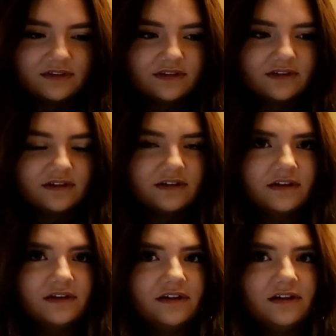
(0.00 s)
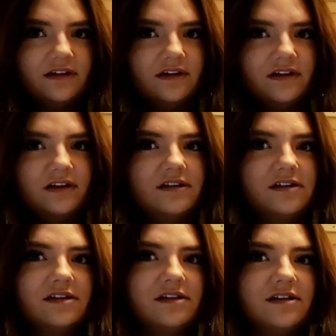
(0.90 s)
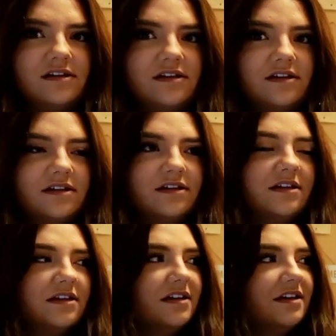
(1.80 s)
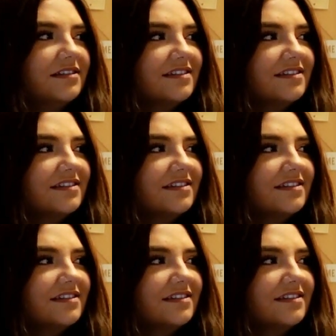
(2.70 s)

(silent)